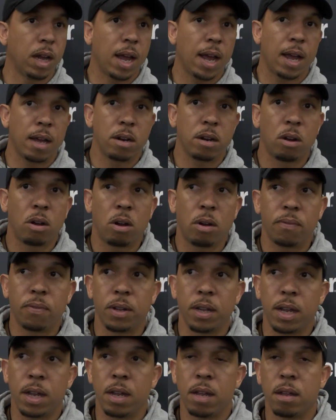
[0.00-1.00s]
Yeah, you know,
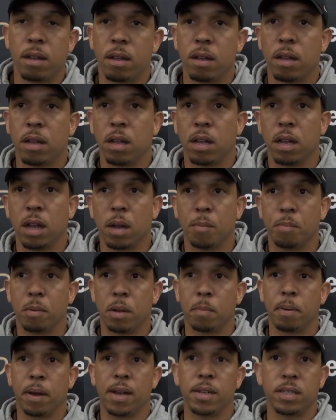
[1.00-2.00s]
hopefully
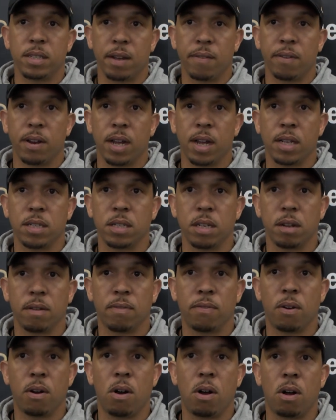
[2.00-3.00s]
it pays dividends in the
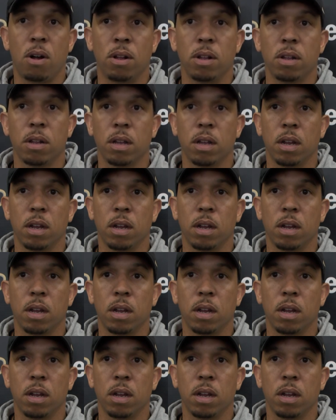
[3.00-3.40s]
fall.